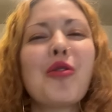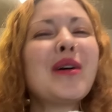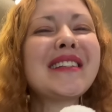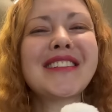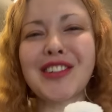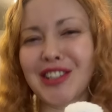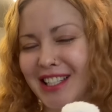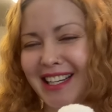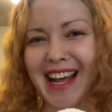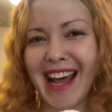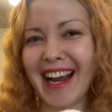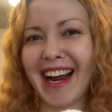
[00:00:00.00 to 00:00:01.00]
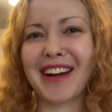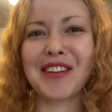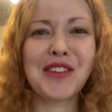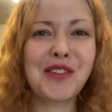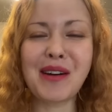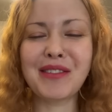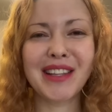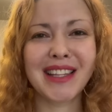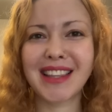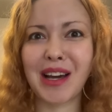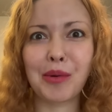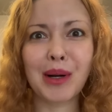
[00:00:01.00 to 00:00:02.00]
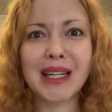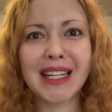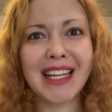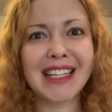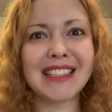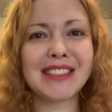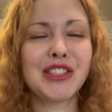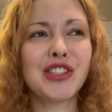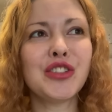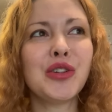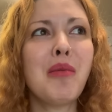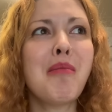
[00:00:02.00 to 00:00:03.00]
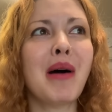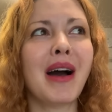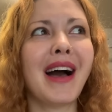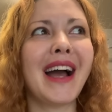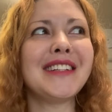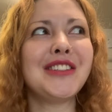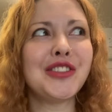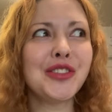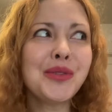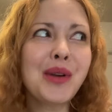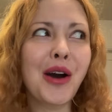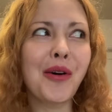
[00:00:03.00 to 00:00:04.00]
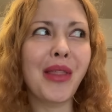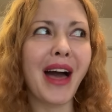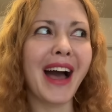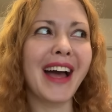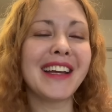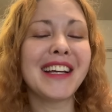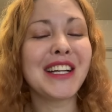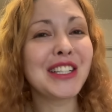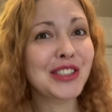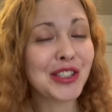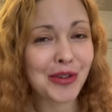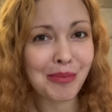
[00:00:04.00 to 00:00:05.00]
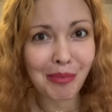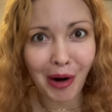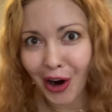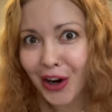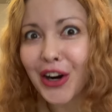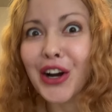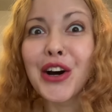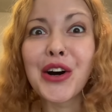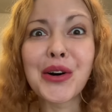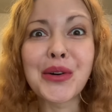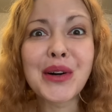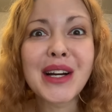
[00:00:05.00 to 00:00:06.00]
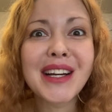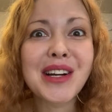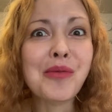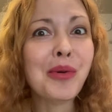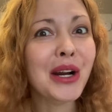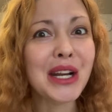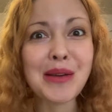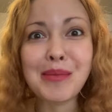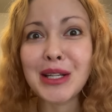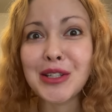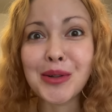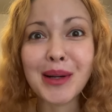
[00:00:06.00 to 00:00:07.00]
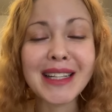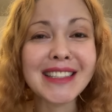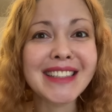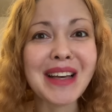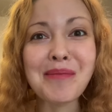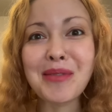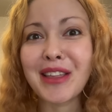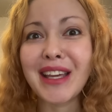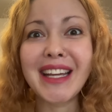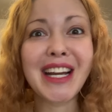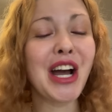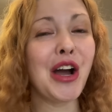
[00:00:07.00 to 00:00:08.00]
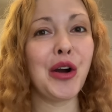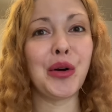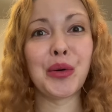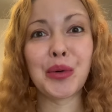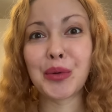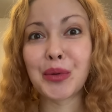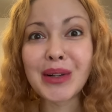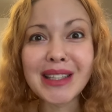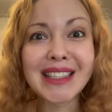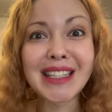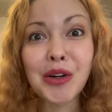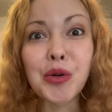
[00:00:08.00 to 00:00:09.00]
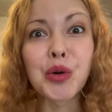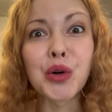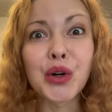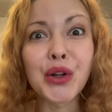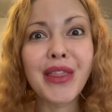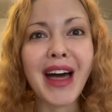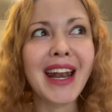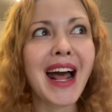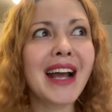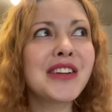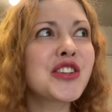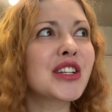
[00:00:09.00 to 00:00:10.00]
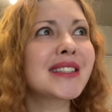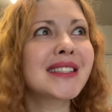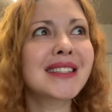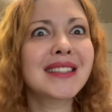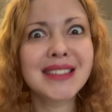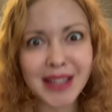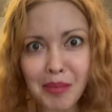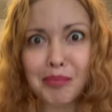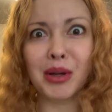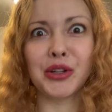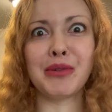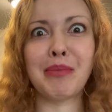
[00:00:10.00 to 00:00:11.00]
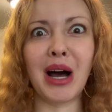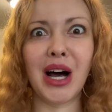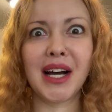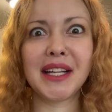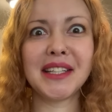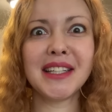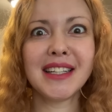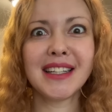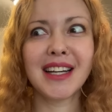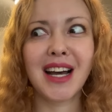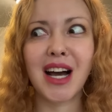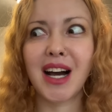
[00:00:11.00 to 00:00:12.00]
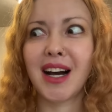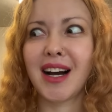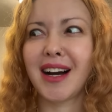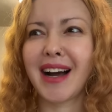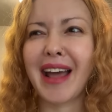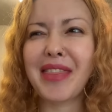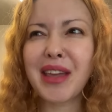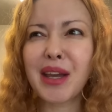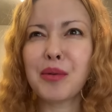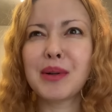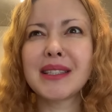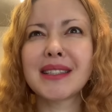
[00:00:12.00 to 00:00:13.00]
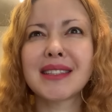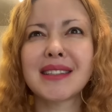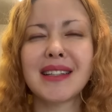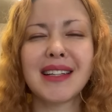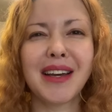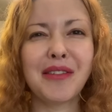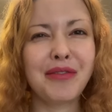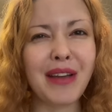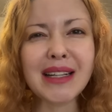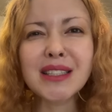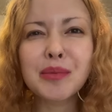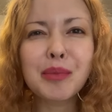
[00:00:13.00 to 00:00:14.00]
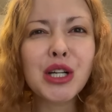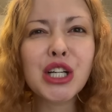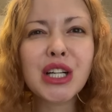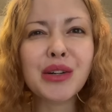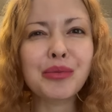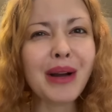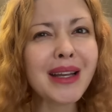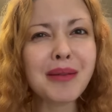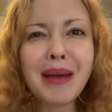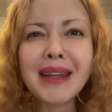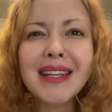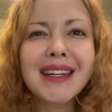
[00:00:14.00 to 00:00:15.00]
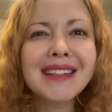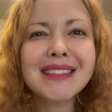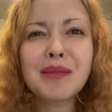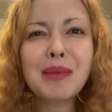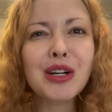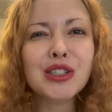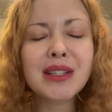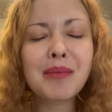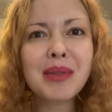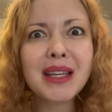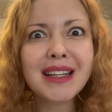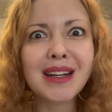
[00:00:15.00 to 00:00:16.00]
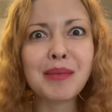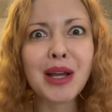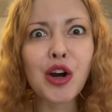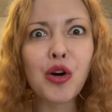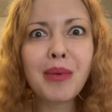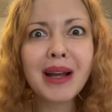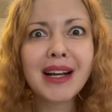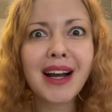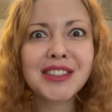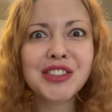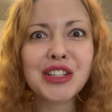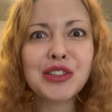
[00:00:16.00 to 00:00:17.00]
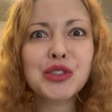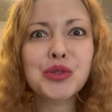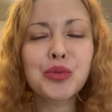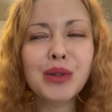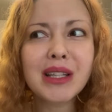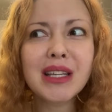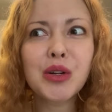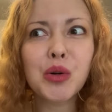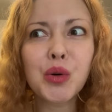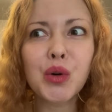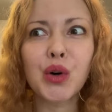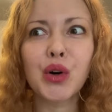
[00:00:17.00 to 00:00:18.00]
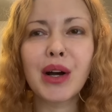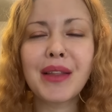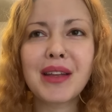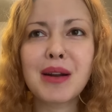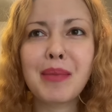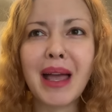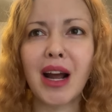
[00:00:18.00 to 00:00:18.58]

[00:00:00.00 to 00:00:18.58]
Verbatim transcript: oyster today. I don't know everything that we're going to get into, but I do know that tomorrow we're going to be doing something really cool that I just stumbled upon. Uh, I think it was Facebook recommended it to me or something. And I'm like, oh my gosh, that looks really cool. And then I'm like,